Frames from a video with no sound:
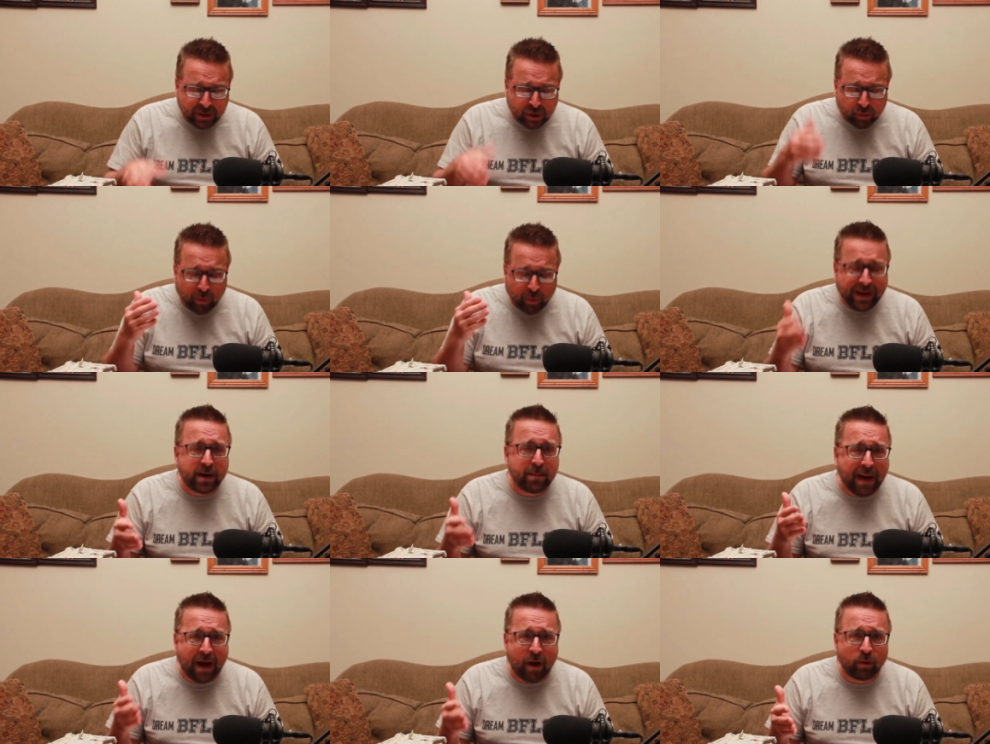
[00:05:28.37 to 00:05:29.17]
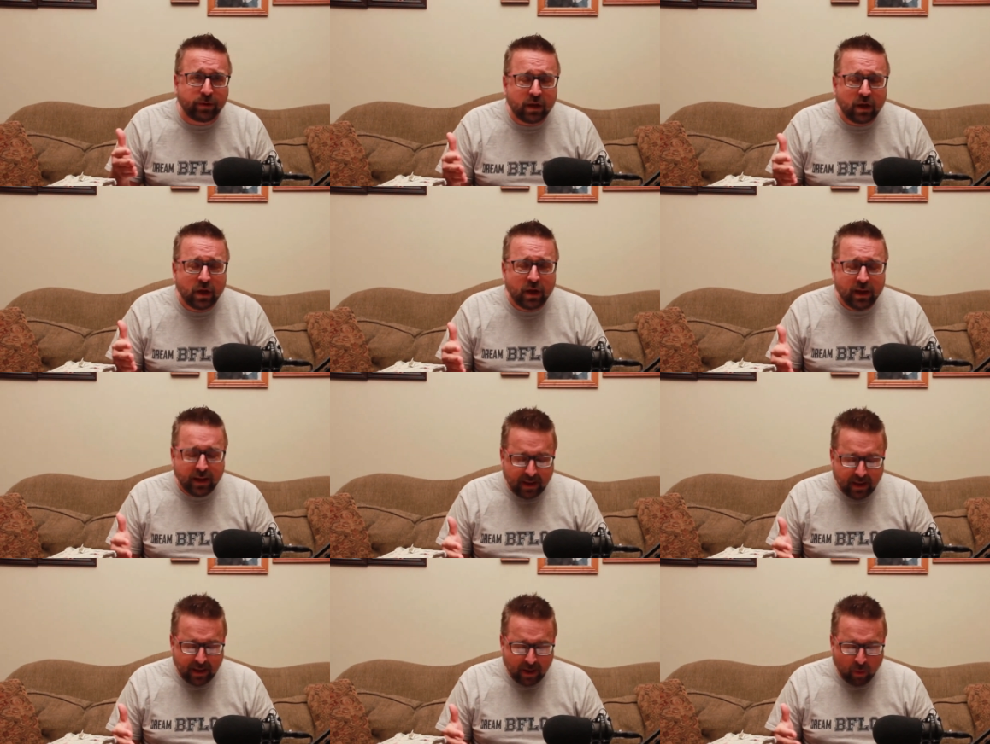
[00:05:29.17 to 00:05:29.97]
let's read about
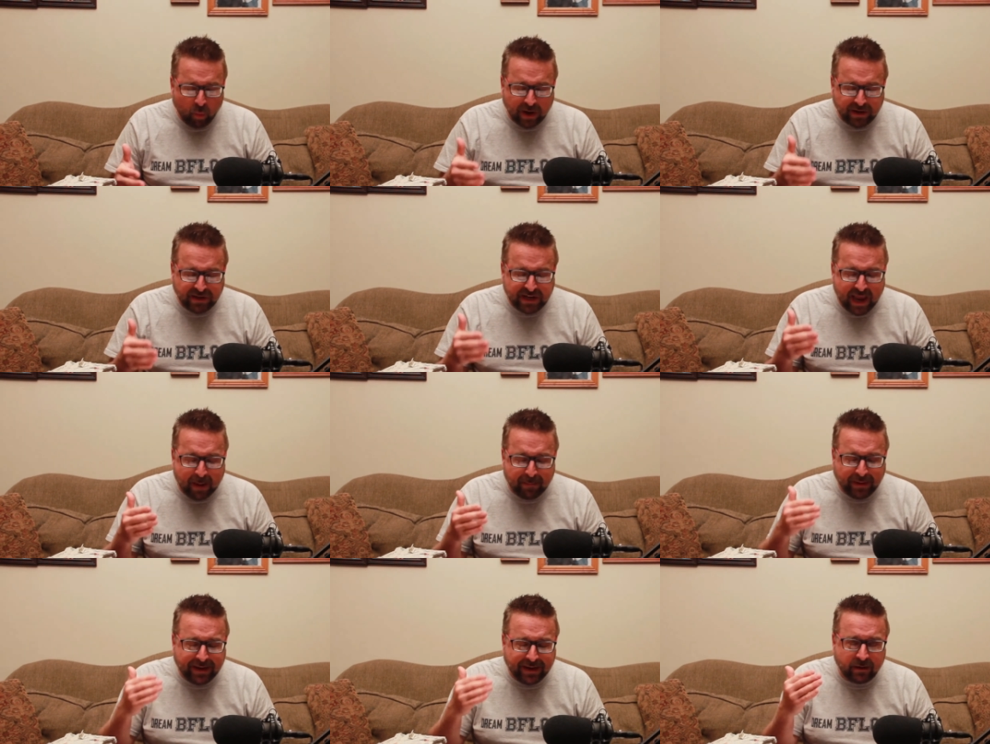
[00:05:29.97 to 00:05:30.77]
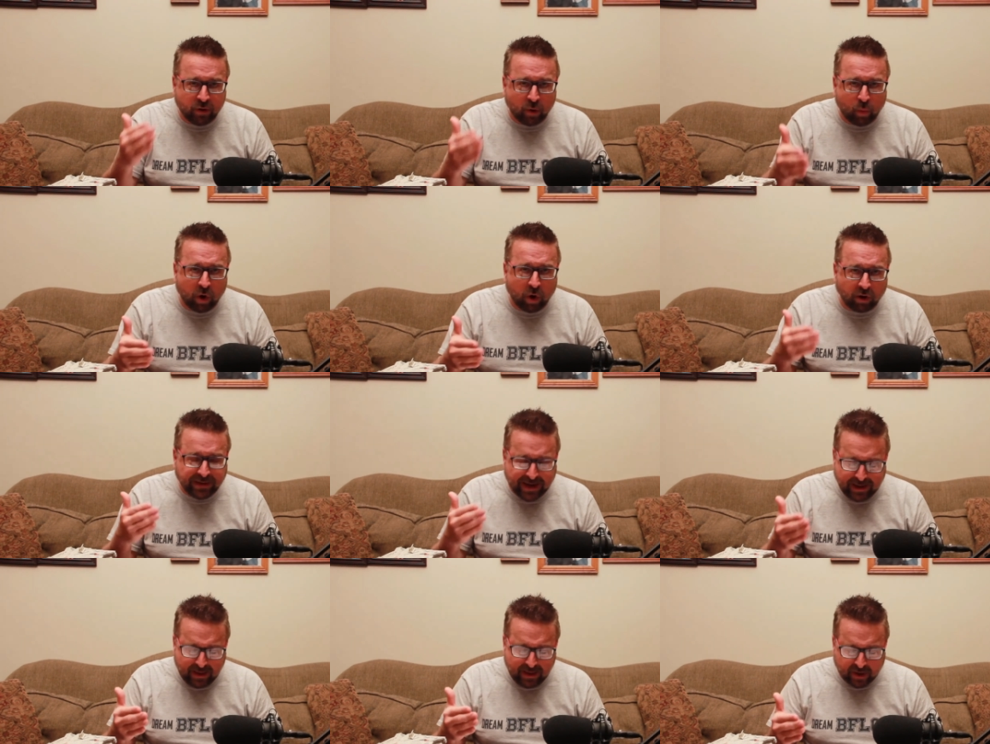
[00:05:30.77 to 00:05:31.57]
what's happening in the
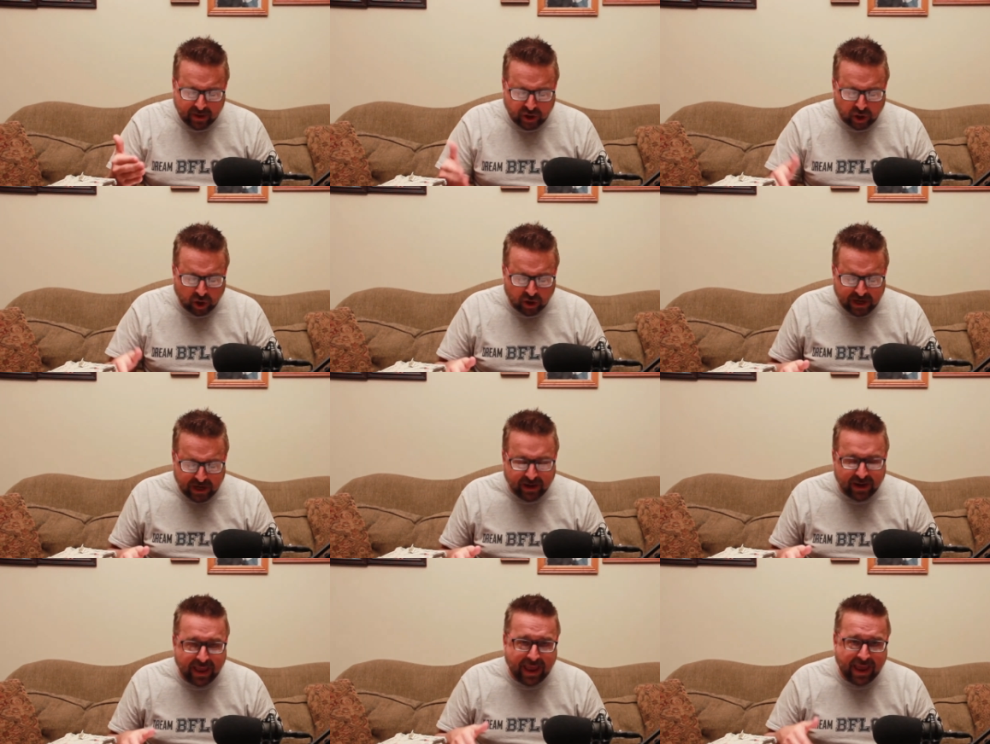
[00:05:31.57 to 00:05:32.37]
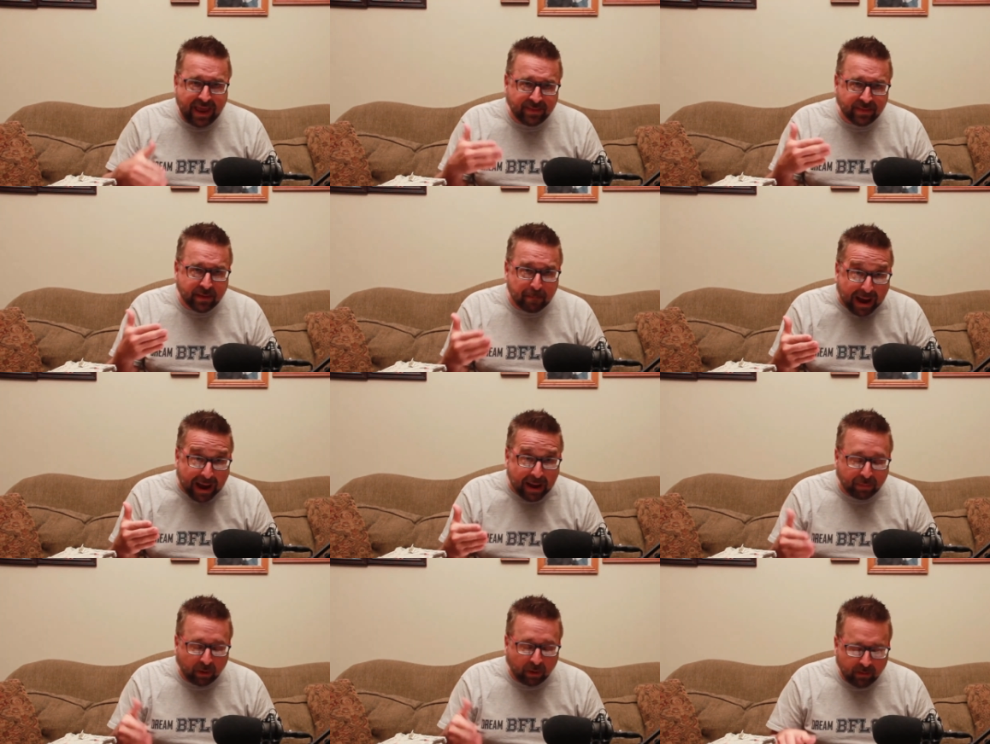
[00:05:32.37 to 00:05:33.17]
world and in the church and
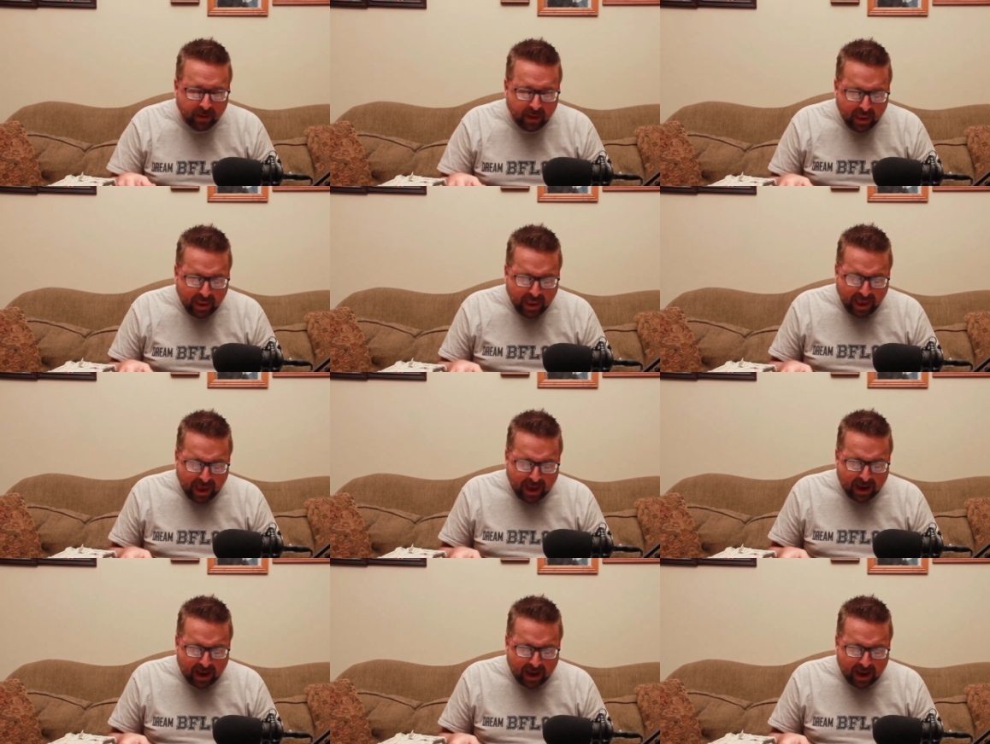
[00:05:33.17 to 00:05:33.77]
in the Bible